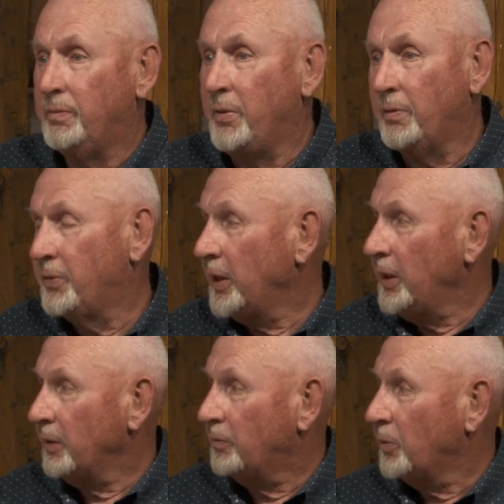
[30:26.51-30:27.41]
the,
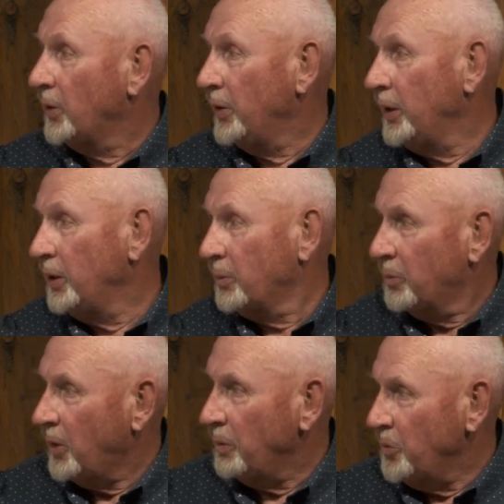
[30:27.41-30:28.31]
funding for the
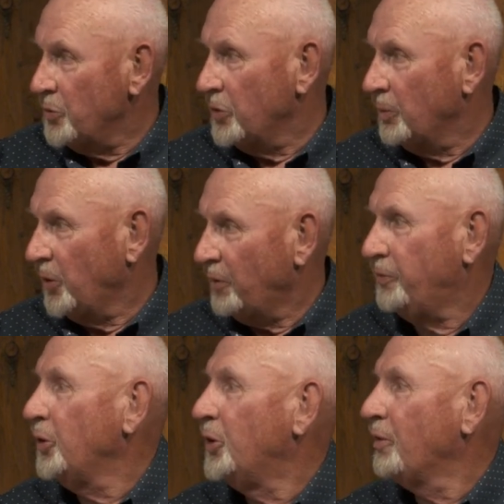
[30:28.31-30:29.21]
White Museum, with a
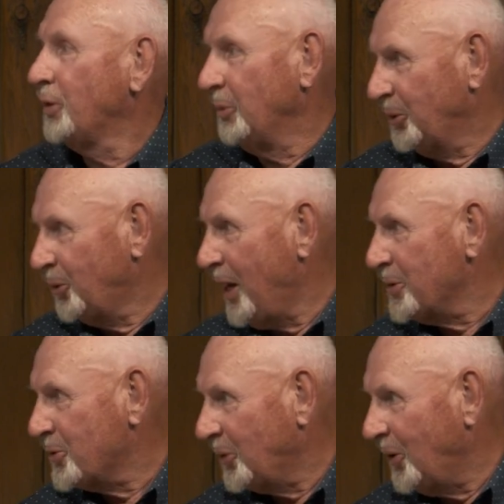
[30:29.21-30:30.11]
few government
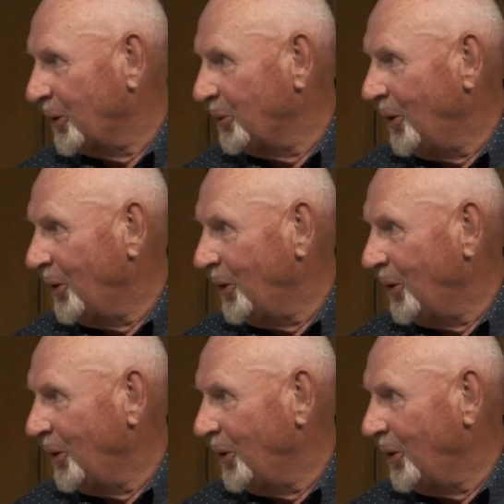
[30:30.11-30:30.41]
grants along the